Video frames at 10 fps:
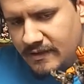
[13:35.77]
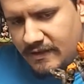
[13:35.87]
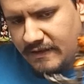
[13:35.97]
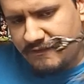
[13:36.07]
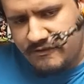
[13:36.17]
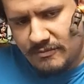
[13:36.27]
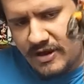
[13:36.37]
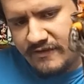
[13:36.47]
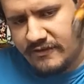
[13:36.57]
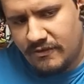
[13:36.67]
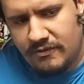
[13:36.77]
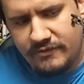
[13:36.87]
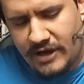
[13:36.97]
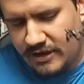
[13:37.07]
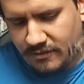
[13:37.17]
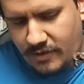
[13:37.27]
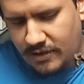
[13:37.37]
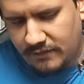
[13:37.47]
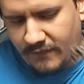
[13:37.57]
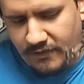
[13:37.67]
your must-own
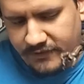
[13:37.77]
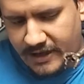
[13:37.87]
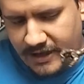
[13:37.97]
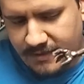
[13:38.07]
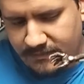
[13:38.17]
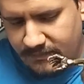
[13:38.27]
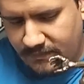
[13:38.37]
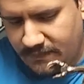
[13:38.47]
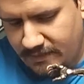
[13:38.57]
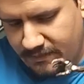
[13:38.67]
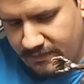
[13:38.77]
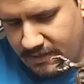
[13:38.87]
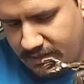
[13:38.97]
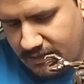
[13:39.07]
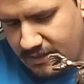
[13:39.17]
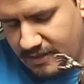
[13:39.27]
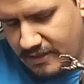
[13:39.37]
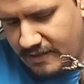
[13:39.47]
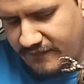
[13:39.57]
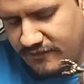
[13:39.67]
Dinobot of all time,
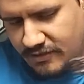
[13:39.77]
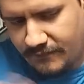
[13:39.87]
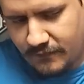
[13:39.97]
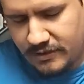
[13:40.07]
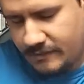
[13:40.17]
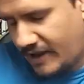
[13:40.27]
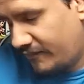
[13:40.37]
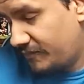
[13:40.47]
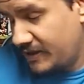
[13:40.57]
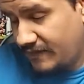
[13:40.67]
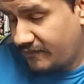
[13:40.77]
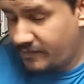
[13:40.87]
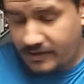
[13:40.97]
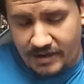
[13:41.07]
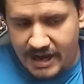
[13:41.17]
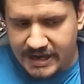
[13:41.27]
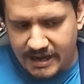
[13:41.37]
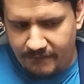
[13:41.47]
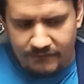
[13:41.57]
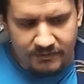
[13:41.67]
unless you can afford the masterpiece. But I
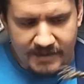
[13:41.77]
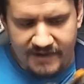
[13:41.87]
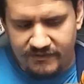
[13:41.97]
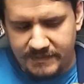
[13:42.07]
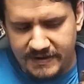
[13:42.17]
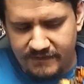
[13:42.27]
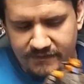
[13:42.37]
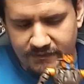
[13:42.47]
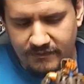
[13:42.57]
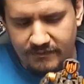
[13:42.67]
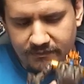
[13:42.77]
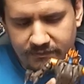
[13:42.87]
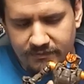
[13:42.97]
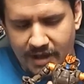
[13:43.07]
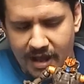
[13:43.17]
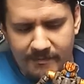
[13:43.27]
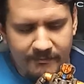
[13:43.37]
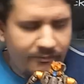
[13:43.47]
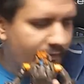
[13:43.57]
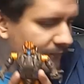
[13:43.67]
can't afford the masterpiece, so
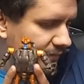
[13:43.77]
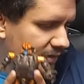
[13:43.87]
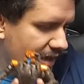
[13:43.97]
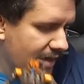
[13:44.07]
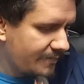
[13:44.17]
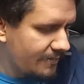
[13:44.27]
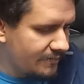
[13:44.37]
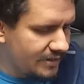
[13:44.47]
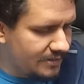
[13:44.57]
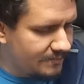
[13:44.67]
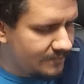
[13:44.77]
I'm perfectly happy with him.